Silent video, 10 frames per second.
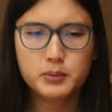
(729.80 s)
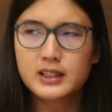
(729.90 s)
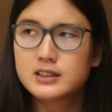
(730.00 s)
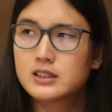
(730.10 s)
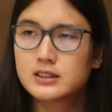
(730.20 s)

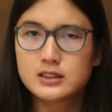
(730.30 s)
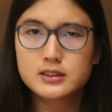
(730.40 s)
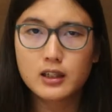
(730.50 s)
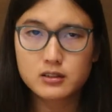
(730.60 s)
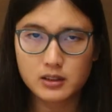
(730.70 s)
because this is
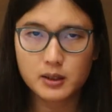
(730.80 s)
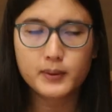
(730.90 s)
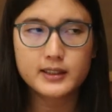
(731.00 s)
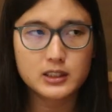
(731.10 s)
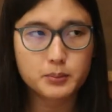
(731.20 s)
not a
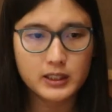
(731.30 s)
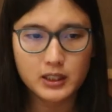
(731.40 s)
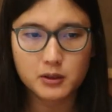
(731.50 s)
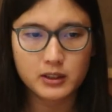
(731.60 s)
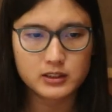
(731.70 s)

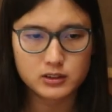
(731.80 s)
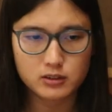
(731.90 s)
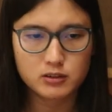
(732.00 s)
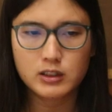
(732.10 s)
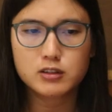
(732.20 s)
BJP issue